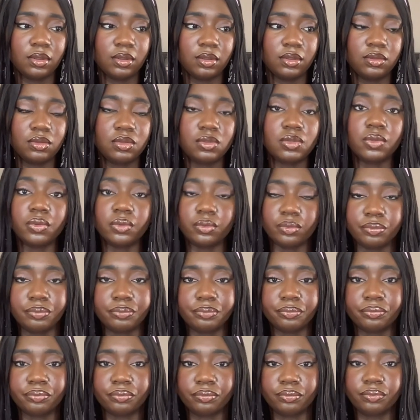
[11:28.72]
soon,
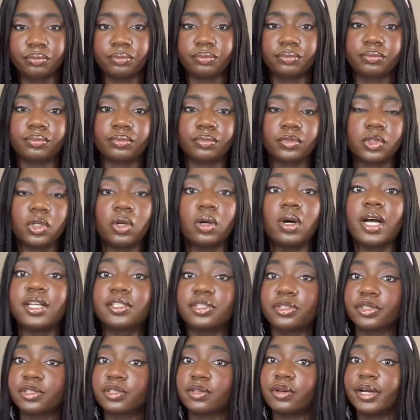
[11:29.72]
or as
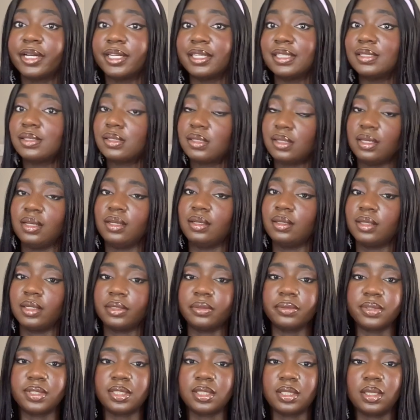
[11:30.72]
you've already seen, I
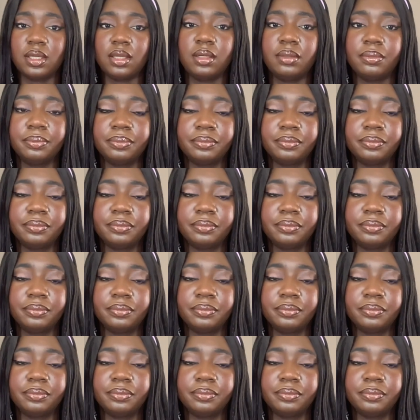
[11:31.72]
would say.